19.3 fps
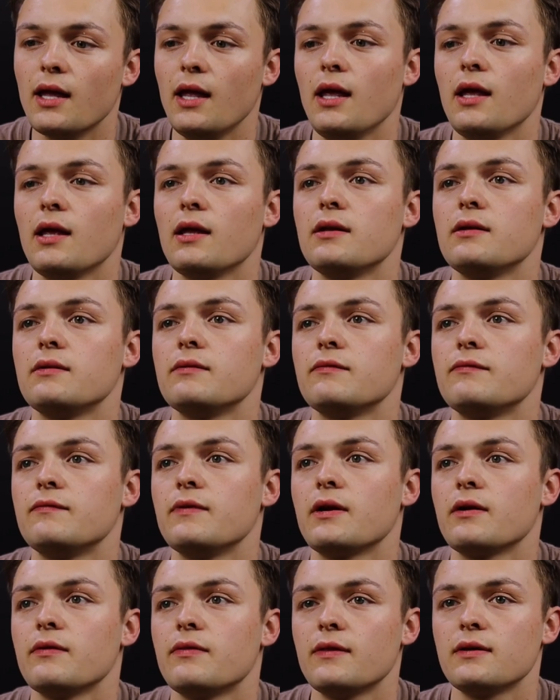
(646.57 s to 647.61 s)
and
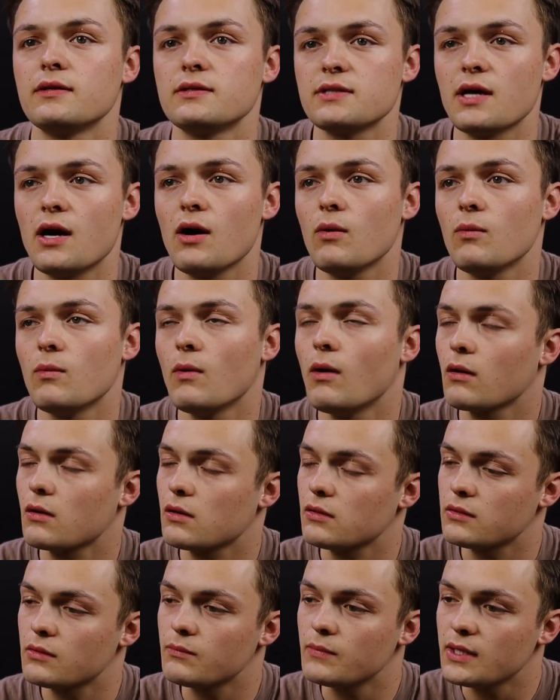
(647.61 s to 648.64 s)
figure things out, walk
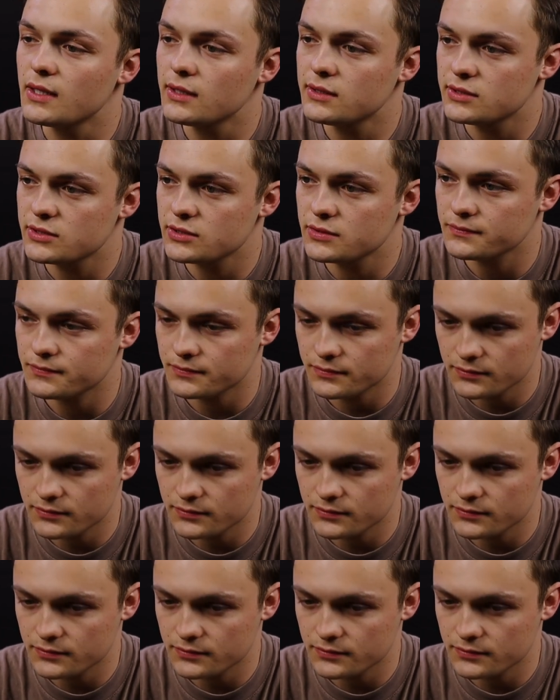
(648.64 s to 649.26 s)
on the beach.